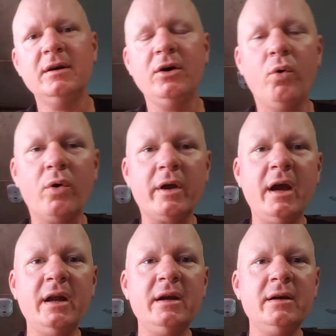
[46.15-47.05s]

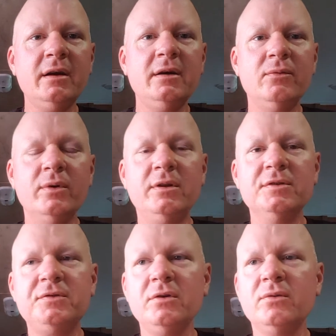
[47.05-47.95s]
organic with
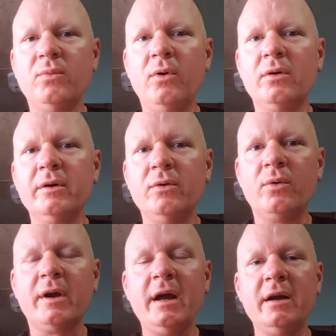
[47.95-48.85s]
distilled water and
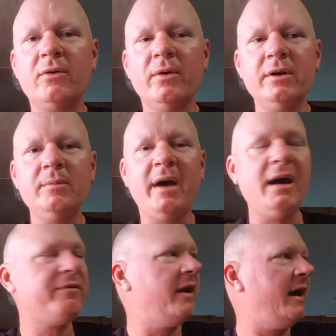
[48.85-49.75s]
organic cream,
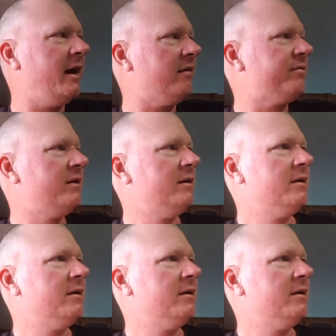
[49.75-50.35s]
half and half,